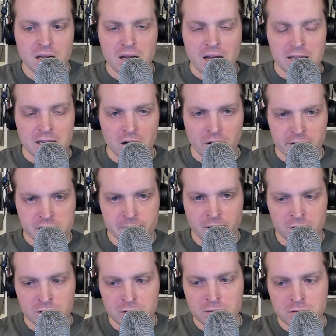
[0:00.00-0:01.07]
And they correspond
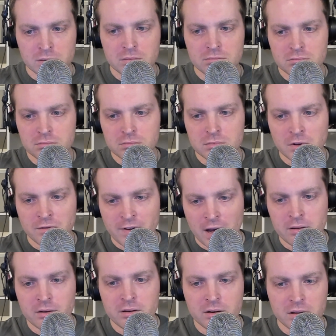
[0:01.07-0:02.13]
to the
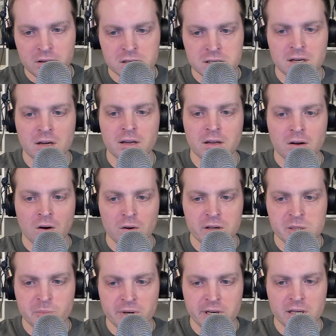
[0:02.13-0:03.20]
Father, the Son, and the Holy
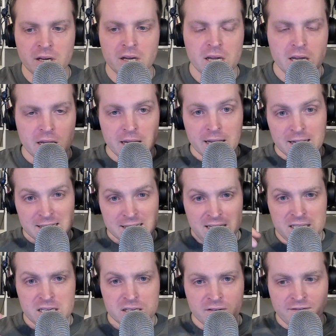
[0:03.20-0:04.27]
Spirit. This
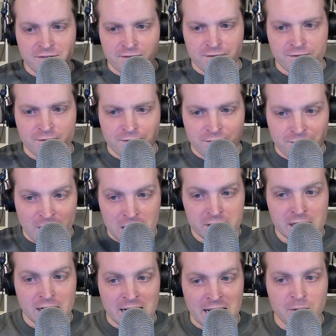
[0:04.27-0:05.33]
is a
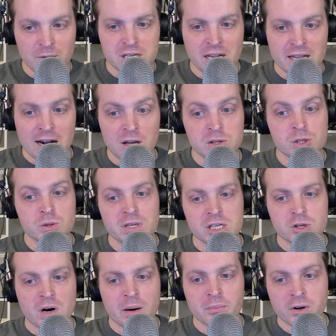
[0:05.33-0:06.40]
founding language that allows to
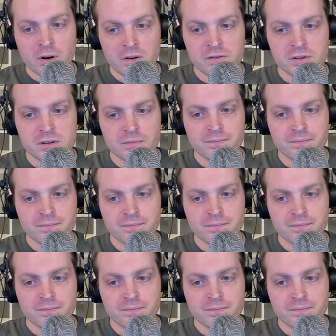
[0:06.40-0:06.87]
describe curves.